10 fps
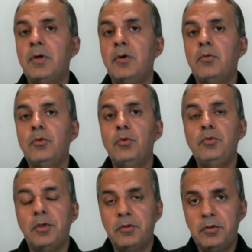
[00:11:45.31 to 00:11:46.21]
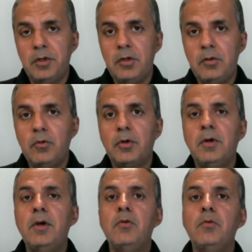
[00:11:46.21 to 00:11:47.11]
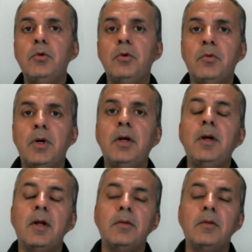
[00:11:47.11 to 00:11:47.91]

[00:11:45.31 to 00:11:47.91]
1 of 216 for an interview invite,